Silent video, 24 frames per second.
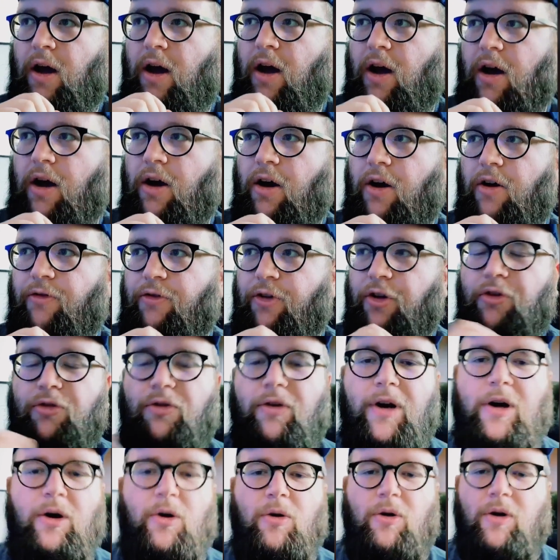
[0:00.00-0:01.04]
of you
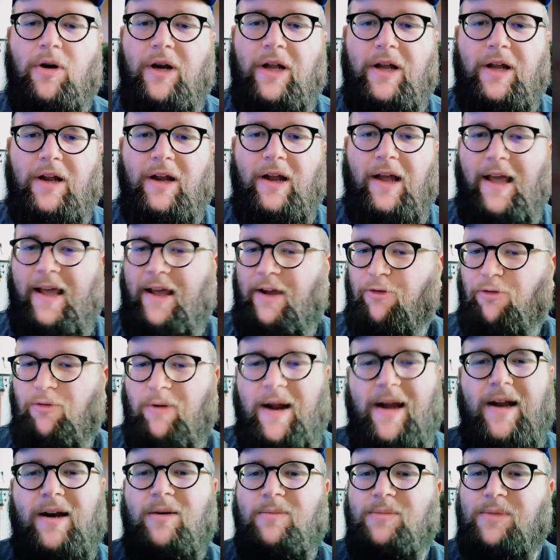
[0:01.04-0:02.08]
recording a
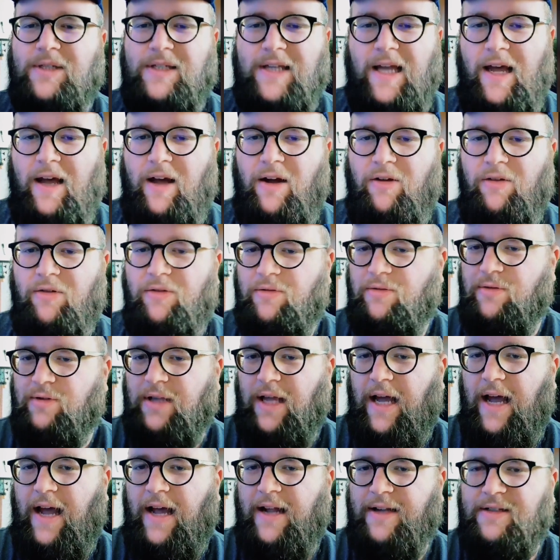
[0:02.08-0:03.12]
random sound
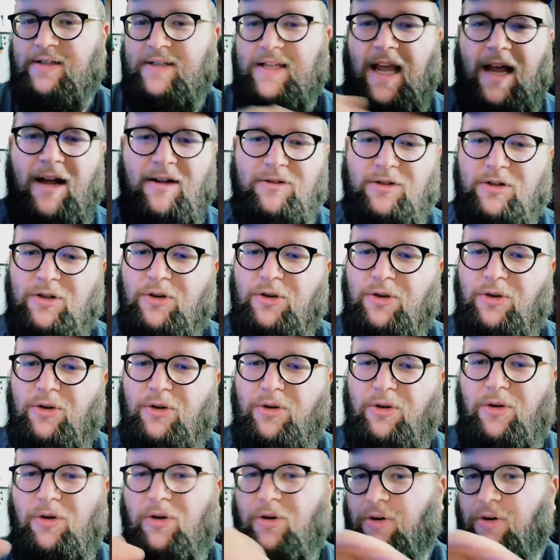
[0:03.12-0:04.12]
that sounds cool,